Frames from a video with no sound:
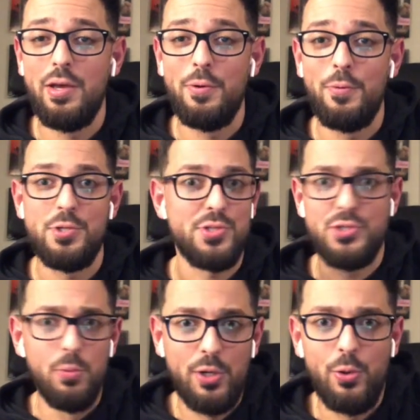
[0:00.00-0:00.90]
which is
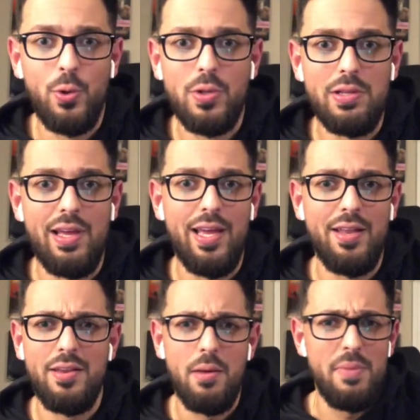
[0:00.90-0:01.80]
super cool
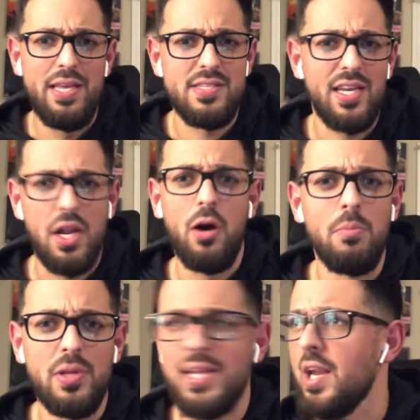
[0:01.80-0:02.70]
and amazing and
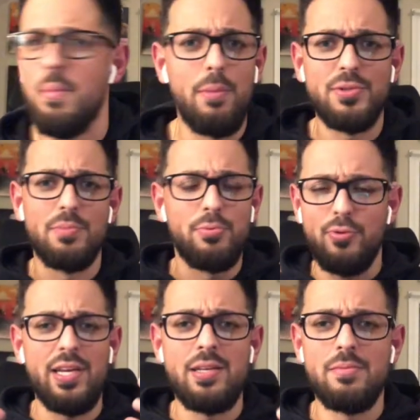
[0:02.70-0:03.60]
humbling. And I'm able to
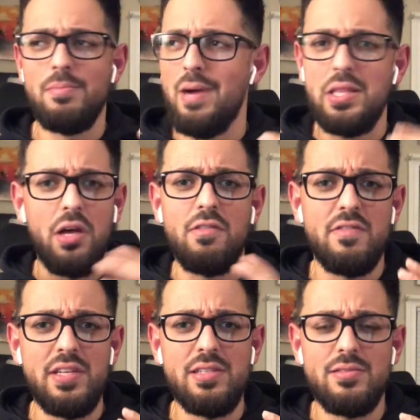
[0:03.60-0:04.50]
bring my love of
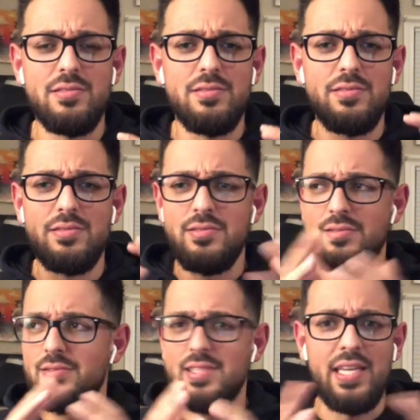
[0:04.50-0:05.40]
it
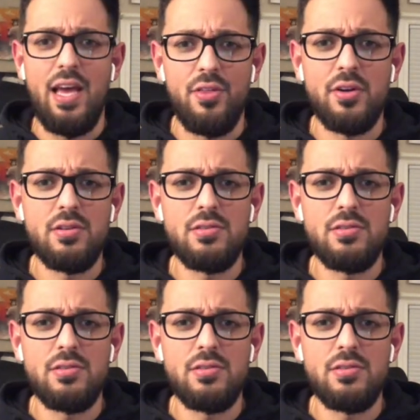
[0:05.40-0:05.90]
together.